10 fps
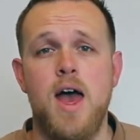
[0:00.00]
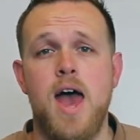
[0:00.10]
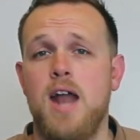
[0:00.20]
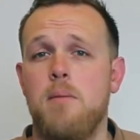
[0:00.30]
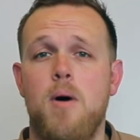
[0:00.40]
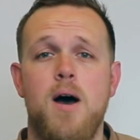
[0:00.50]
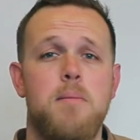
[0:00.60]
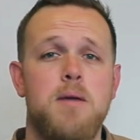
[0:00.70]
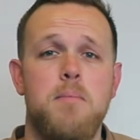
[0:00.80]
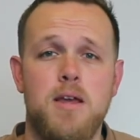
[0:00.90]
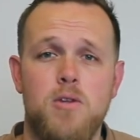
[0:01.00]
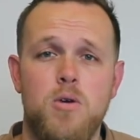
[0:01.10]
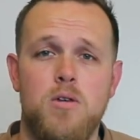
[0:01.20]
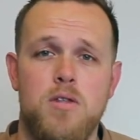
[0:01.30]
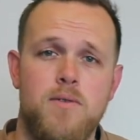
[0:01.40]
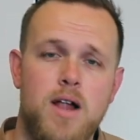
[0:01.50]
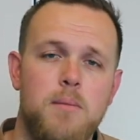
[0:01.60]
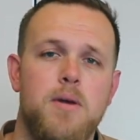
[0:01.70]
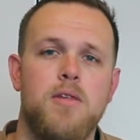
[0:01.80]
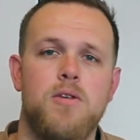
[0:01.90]
and it might be mixed use
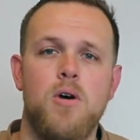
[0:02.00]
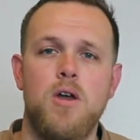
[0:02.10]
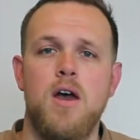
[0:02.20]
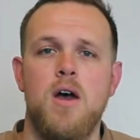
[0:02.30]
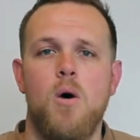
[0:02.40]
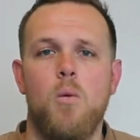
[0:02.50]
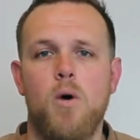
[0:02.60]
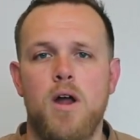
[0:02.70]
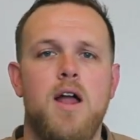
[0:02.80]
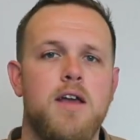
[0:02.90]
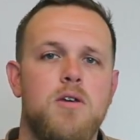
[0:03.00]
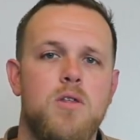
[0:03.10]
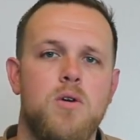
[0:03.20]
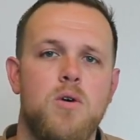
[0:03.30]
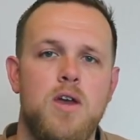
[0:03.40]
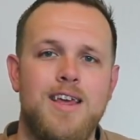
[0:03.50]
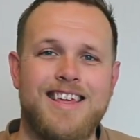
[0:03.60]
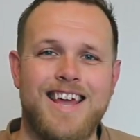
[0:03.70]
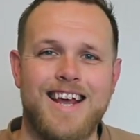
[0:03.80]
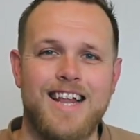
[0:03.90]
development. So what I like to do
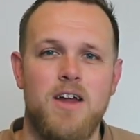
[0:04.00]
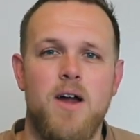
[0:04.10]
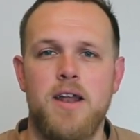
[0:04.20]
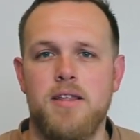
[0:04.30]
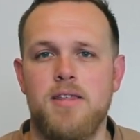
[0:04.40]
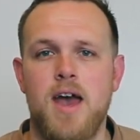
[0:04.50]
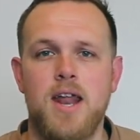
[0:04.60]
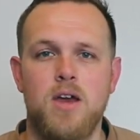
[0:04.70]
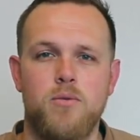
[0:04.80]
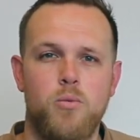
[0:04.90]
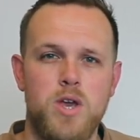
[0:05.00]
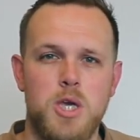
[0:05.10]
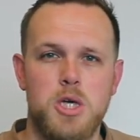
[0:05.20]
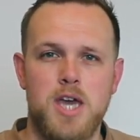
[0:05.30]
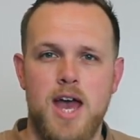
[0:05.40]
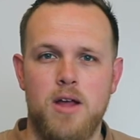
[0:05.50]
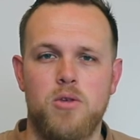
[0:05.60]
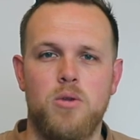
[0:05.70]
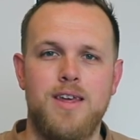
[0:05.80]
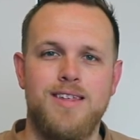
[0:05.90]
is get a clear understanding of which
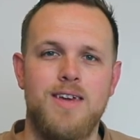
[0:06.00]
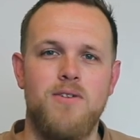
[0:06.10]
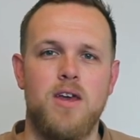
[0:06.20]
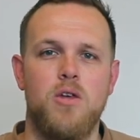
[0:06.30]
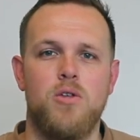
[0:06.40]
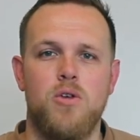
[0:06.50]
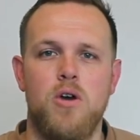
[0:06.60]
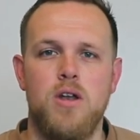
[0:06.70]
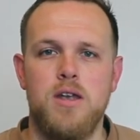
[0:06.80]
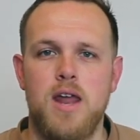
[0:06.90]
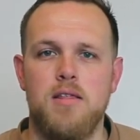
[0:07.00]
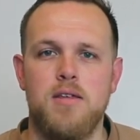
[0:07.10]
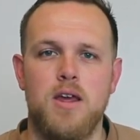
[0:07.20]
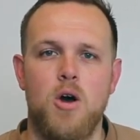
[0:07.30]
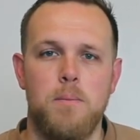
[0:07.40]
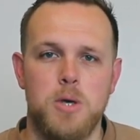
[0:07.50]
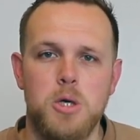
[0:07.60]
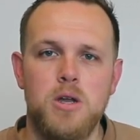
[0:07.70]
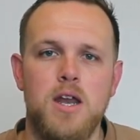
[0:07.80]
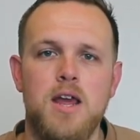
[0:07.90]
council is giving certain density
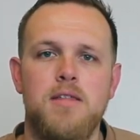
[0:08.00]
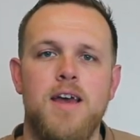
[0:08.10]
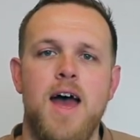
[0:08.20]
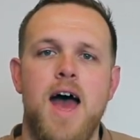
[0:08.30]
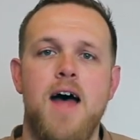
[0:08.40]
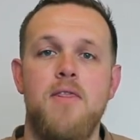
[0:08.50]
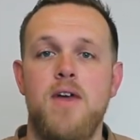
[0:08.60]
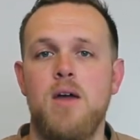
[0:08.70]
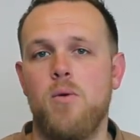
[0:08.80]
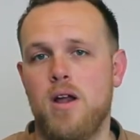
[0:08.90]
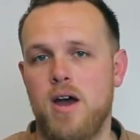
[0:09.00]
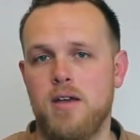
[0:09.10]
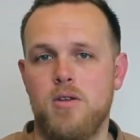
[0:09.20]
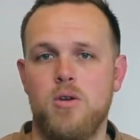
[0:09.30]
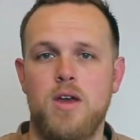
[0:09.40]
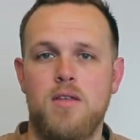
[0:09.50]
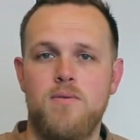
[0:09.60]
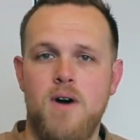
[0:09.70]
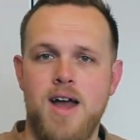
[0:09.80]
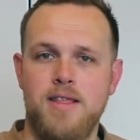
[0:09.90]
opportunities, and then what I like to do is
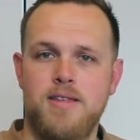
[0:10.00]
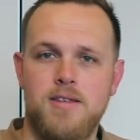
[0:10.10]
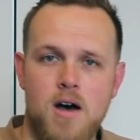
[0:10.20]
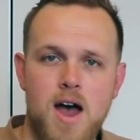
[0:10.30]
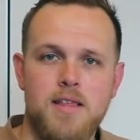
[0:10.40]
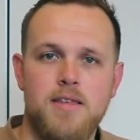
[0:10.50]
find sites